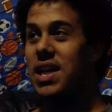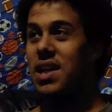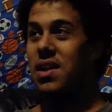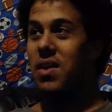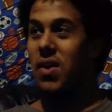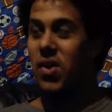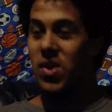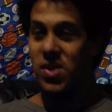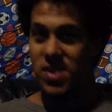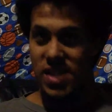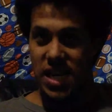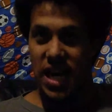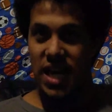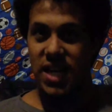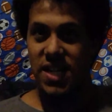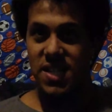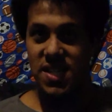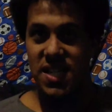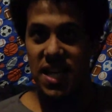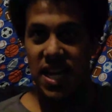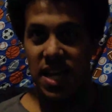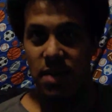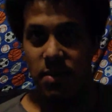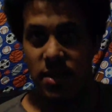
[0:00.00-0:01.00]
the whole entire
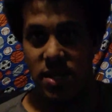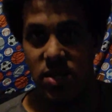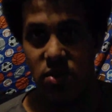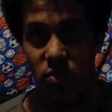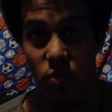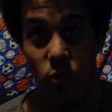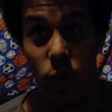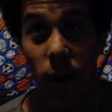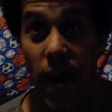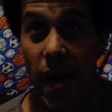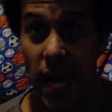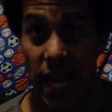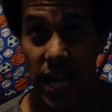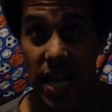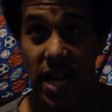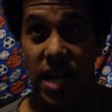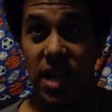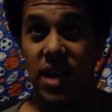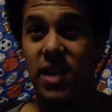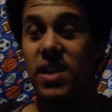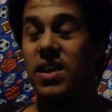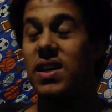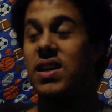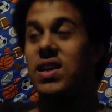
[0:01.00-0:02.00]
team is
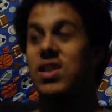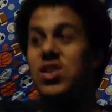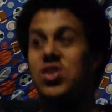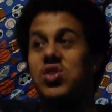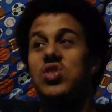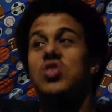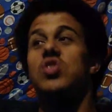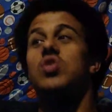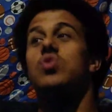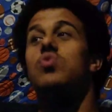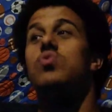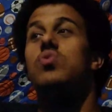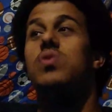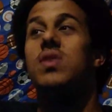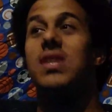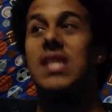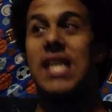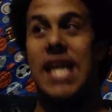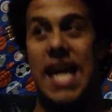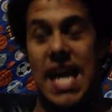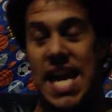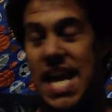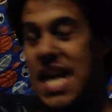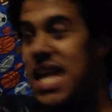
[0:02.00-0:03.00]
ready to
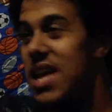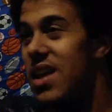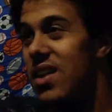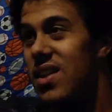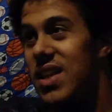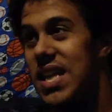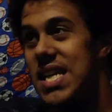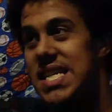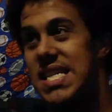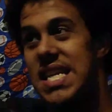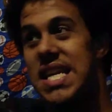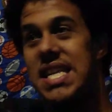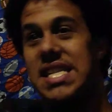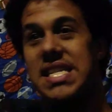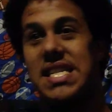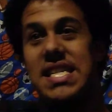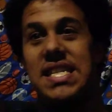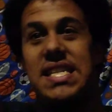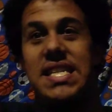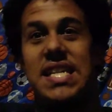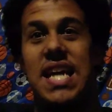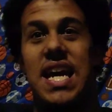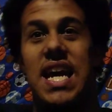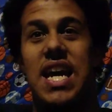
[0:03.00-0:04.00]
kill this
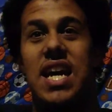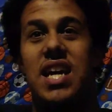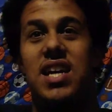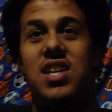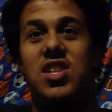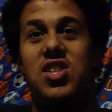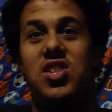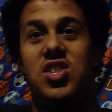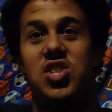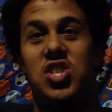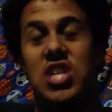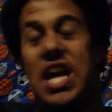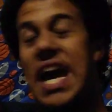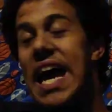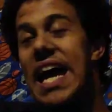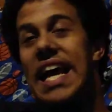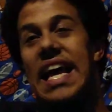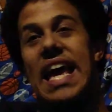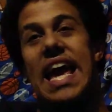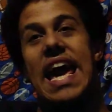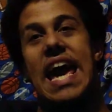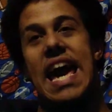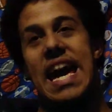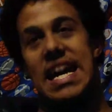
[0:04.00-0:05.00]
insane
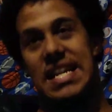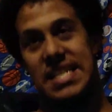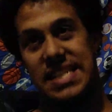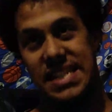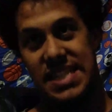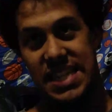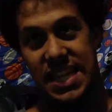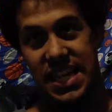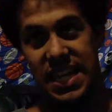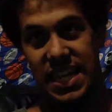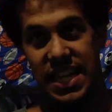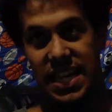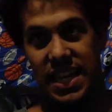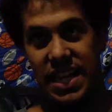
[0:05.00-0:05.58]
jackass.